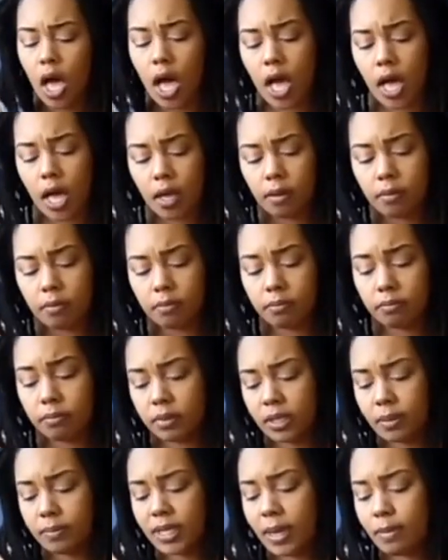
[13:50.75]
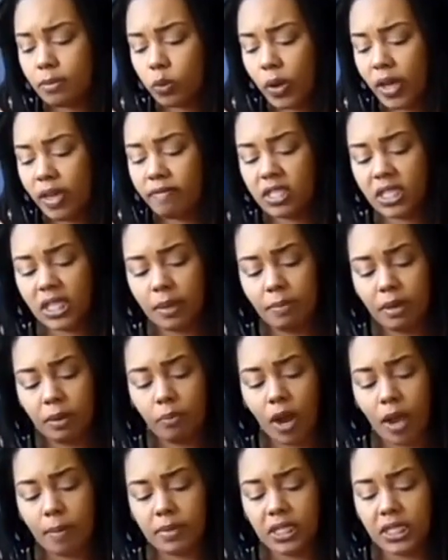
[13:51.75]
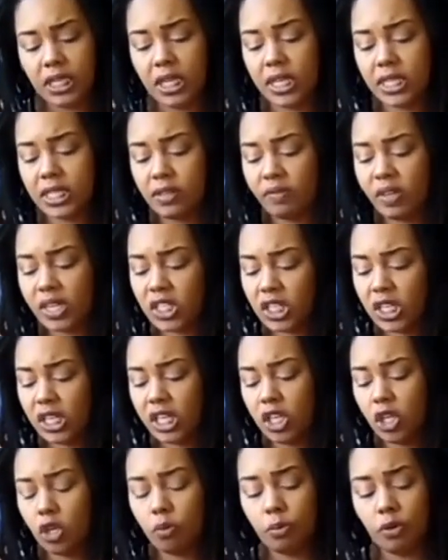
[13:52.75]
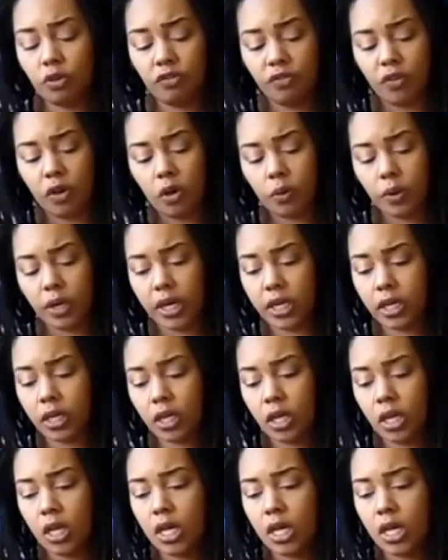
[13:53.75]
Sometimes waves can be promising because eventually you'll move forward.